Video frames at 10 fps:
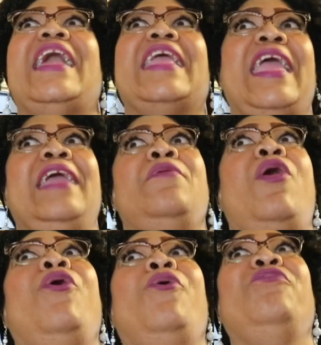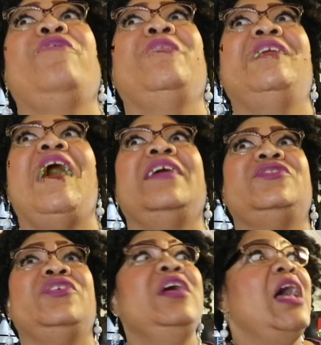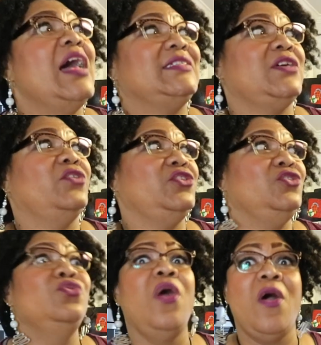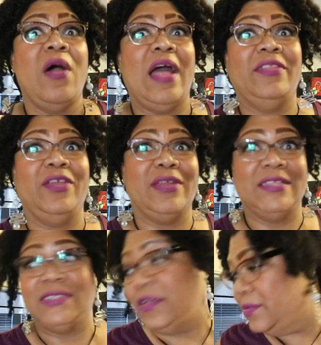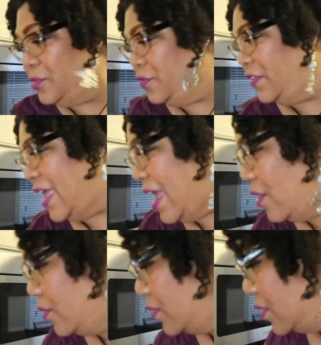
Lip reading: and I came home from the doctor, I saw the U-Haul out there and I saw them moving out.